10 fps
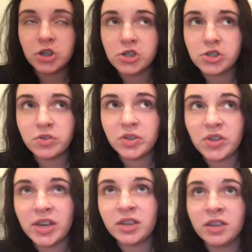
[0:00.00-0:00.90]
So they're
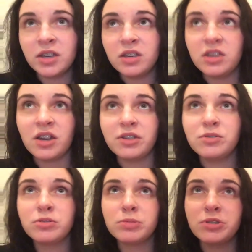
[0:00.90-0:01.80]
like, yeah,
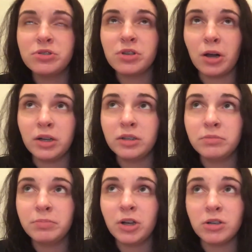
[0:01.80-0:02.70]
YouTubers suck,
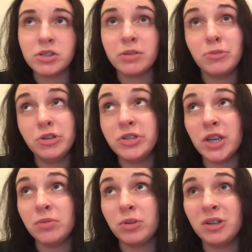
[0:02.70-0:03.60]
but also I'm gonna
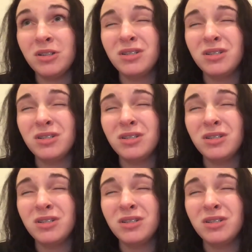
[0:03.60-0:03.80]
date one.